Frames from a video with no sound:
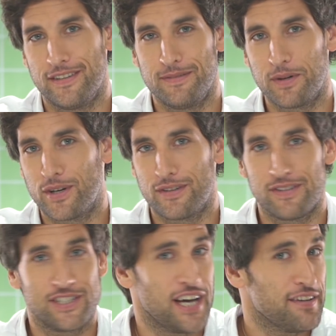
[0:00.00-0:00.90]
It's because
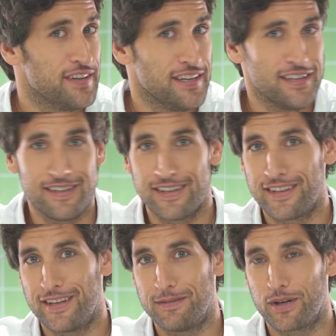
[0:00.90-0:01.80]
of the chaffing,
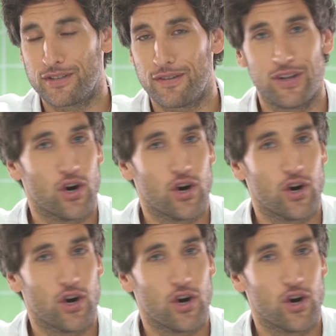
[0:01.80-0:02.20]
it's because of the